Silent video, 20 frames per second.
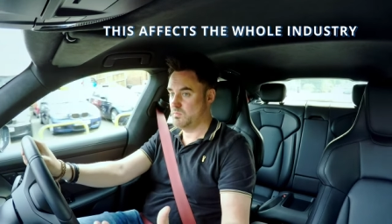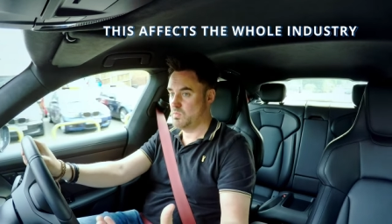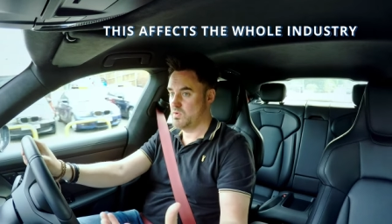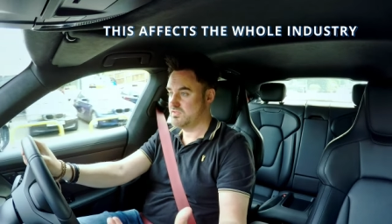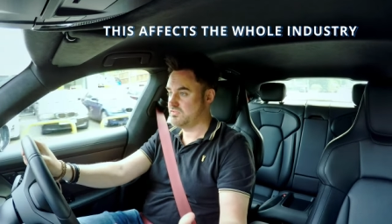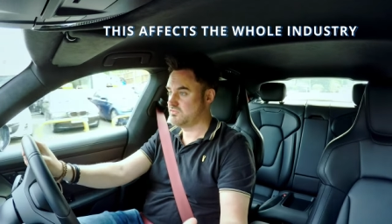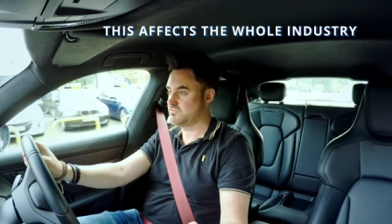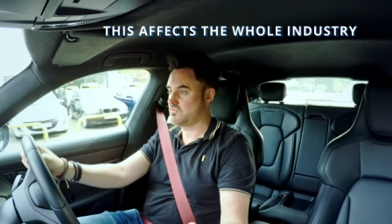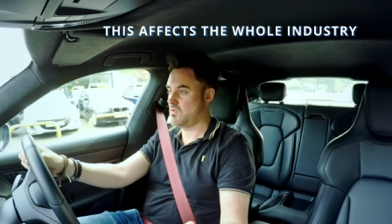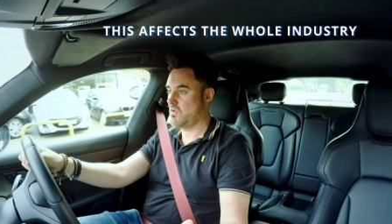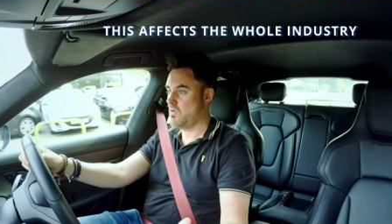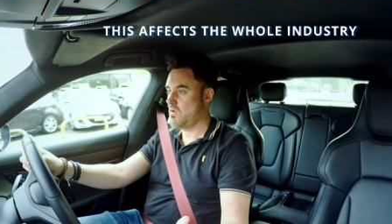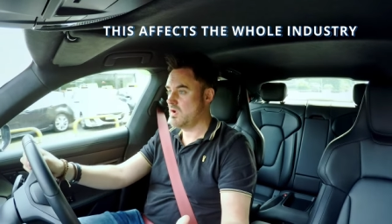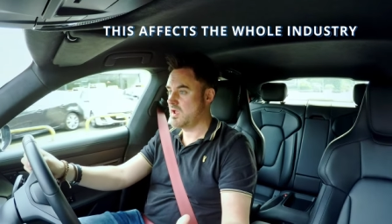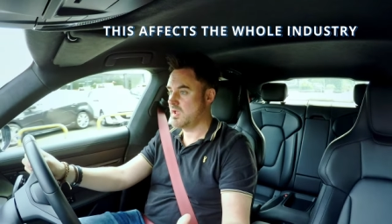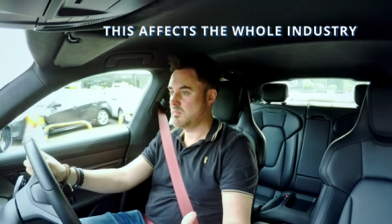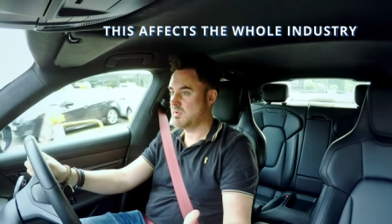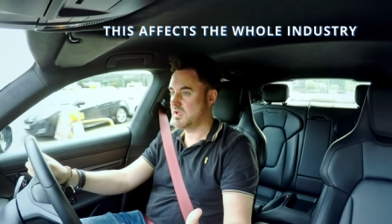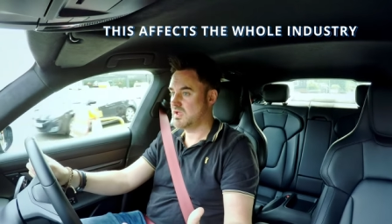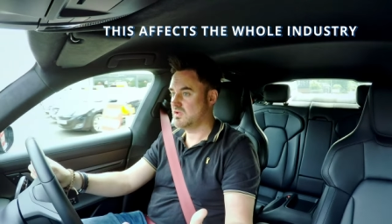
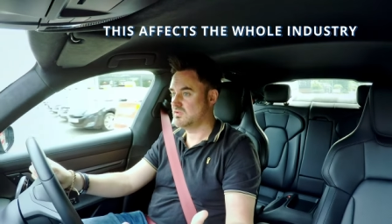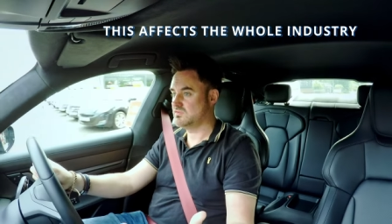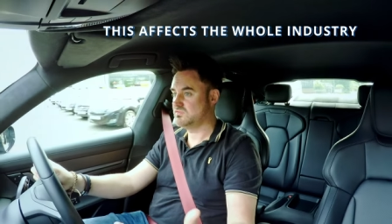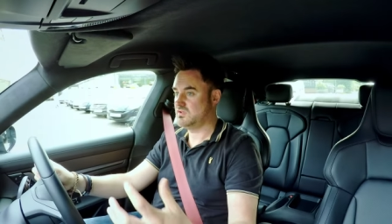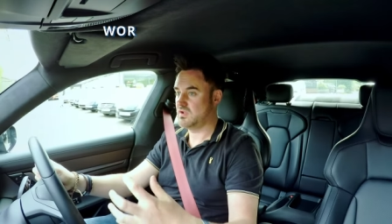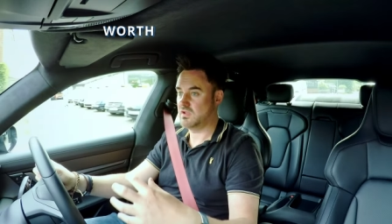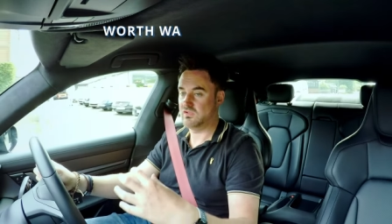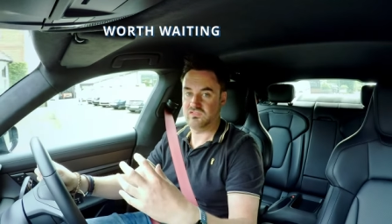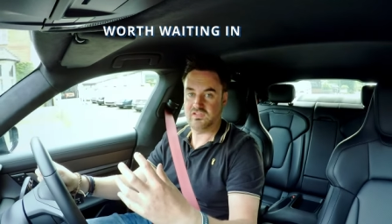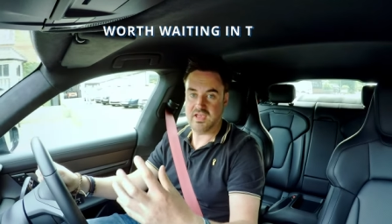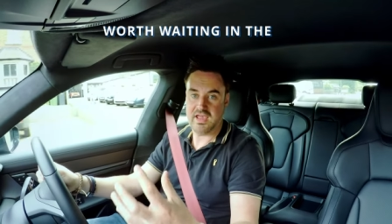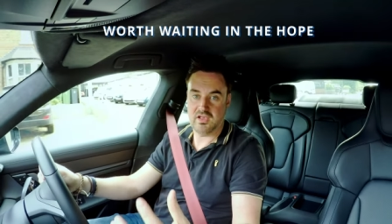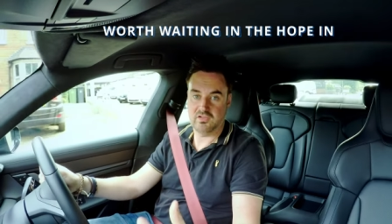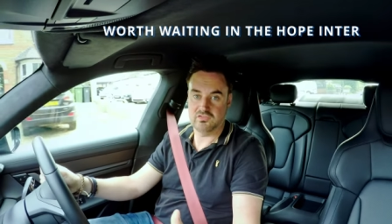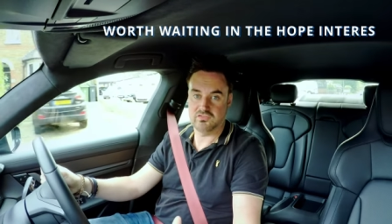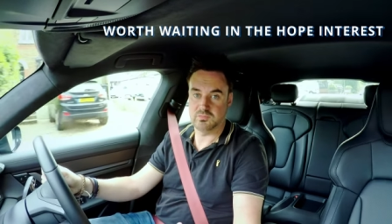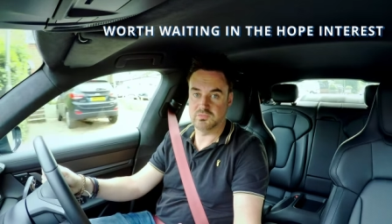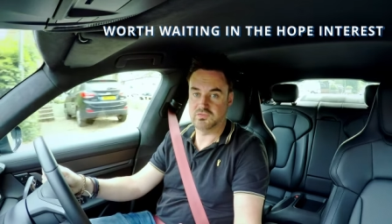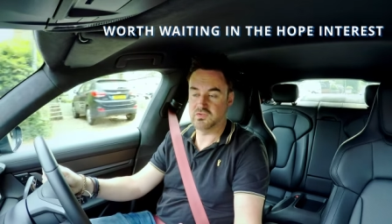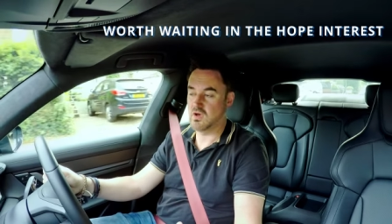withdrawing because you know it's taken
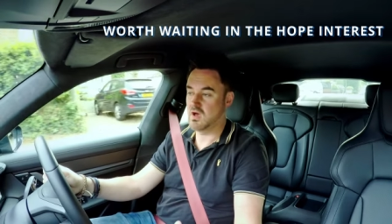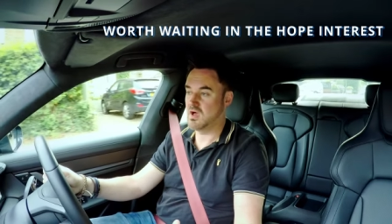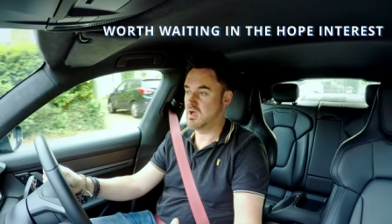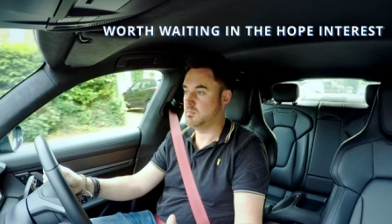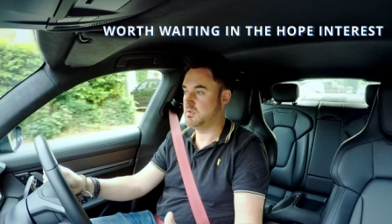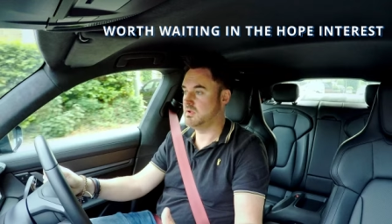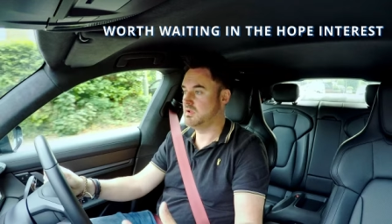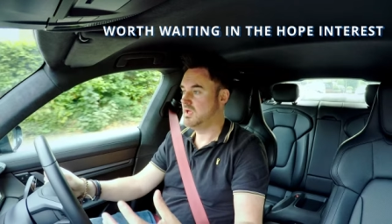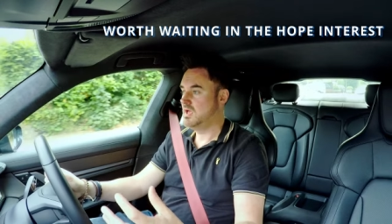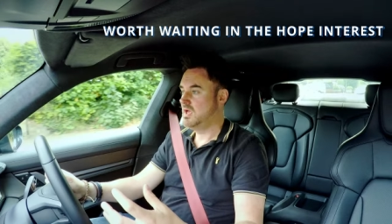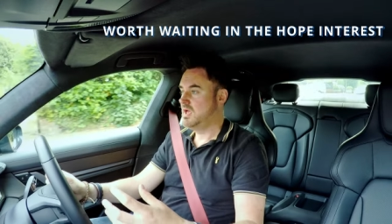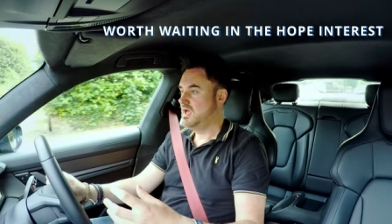some time and